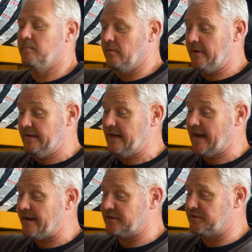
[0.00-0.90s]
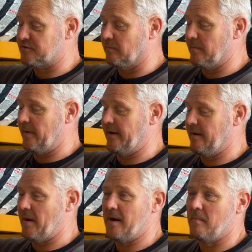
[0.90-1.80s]
but you can actually scrub them in
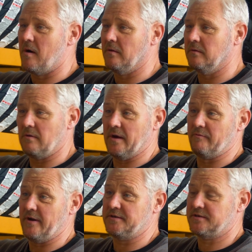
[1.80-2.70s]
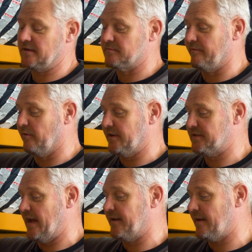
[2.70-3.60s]
about a mile iRace, as we've already
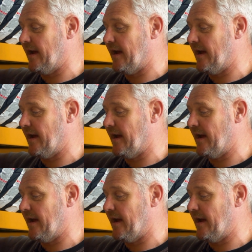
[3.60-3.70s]
said,